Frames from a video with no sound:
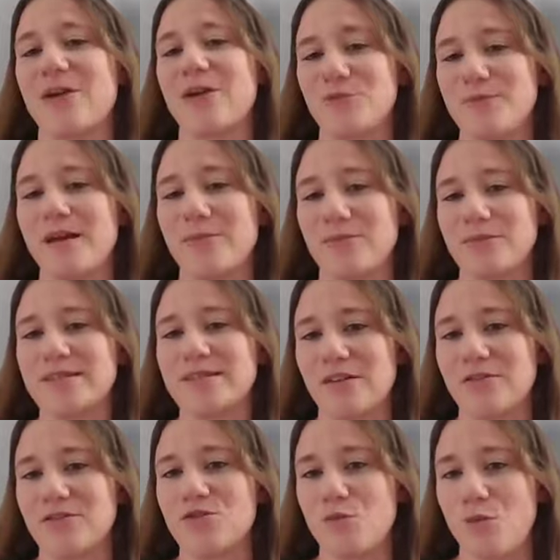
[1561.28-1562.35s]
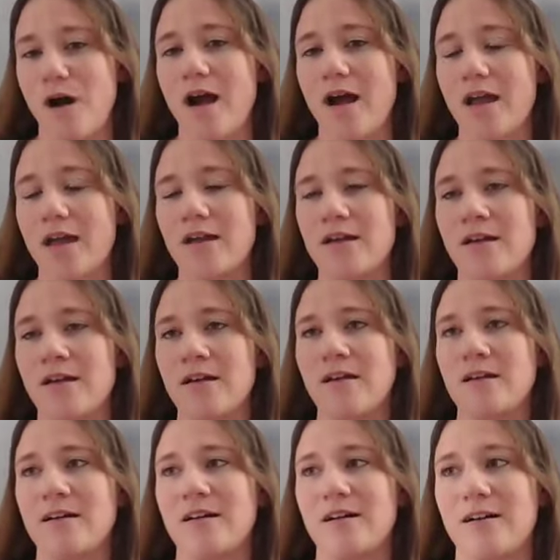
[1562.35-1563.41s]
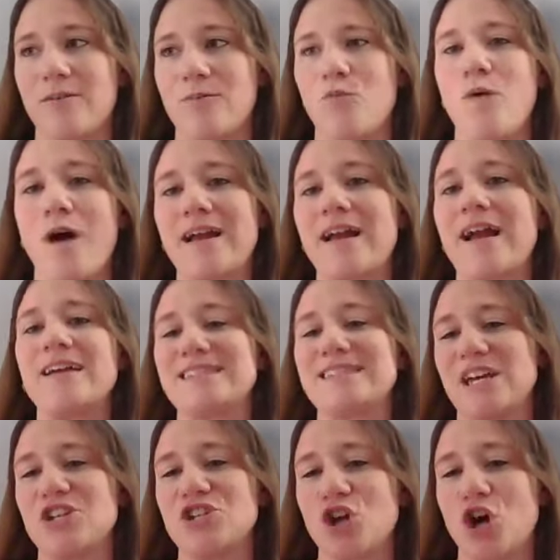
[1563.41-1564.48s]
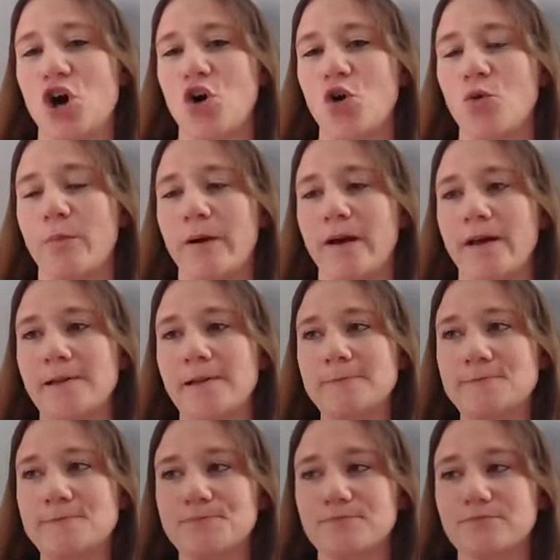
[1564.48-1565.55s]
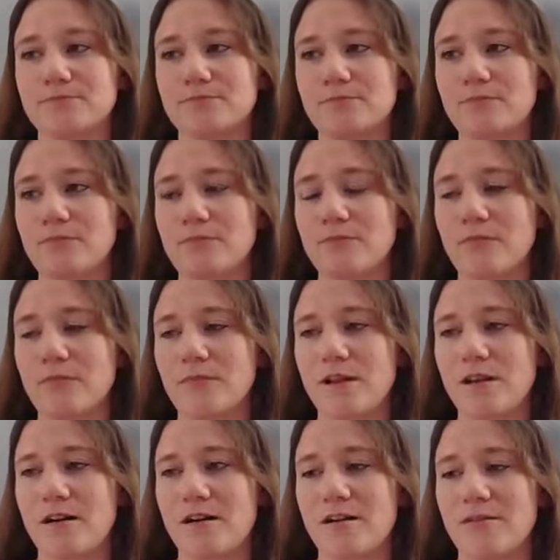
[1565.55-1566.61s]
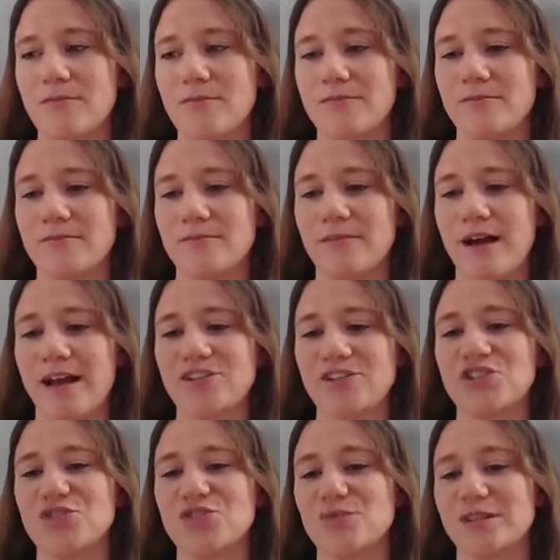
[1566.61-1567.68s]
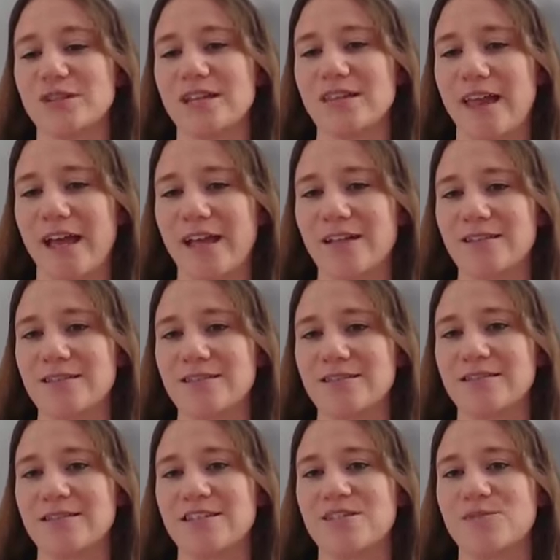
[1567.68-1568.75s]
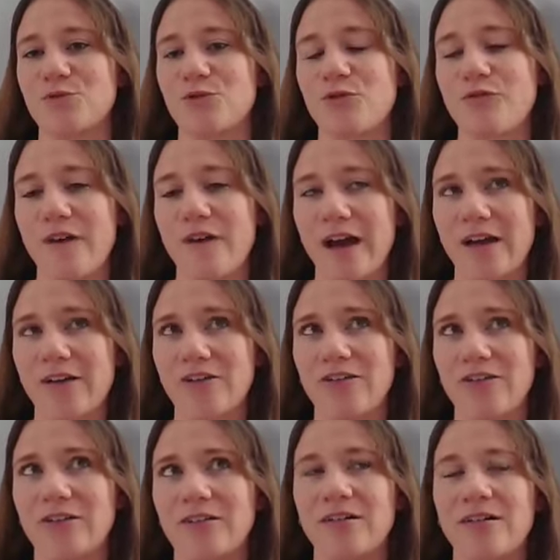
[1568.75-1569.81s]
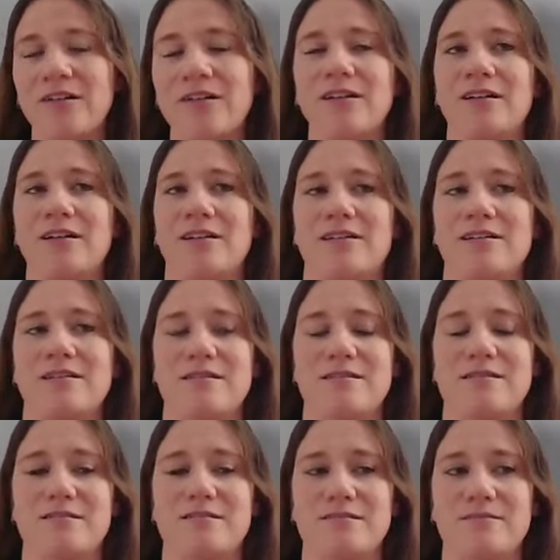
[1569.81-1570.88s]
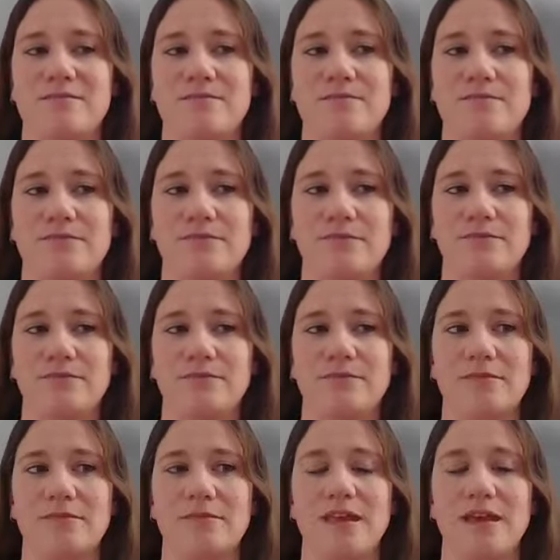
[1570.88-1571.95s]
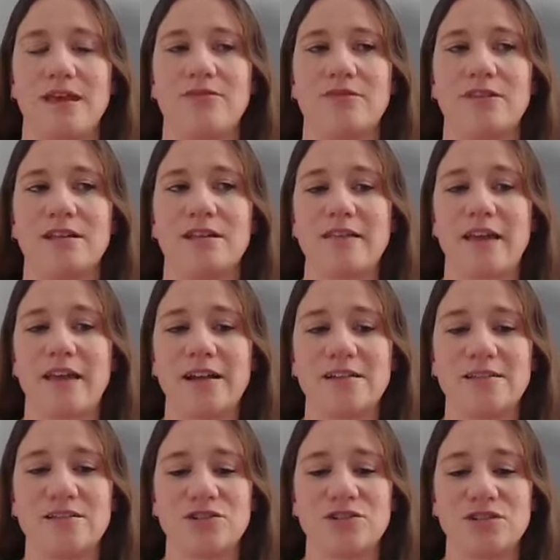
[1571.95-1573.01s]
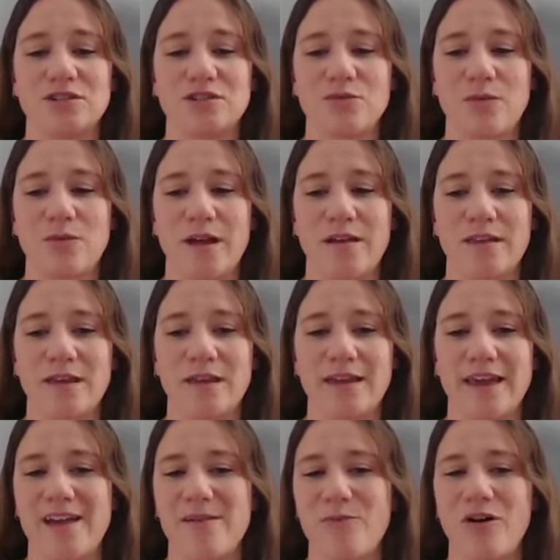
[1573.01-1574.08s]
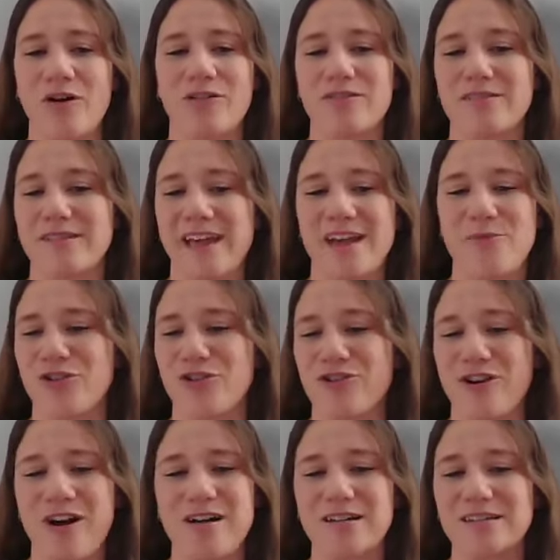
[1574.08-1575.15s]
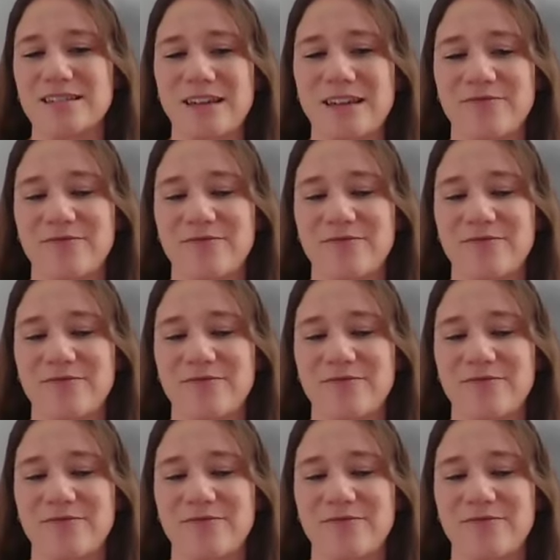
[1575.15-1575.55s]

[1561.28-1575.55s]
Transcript: I would be able to tell you why I said no. But I just really liked this profile. I really liked just the way they came across.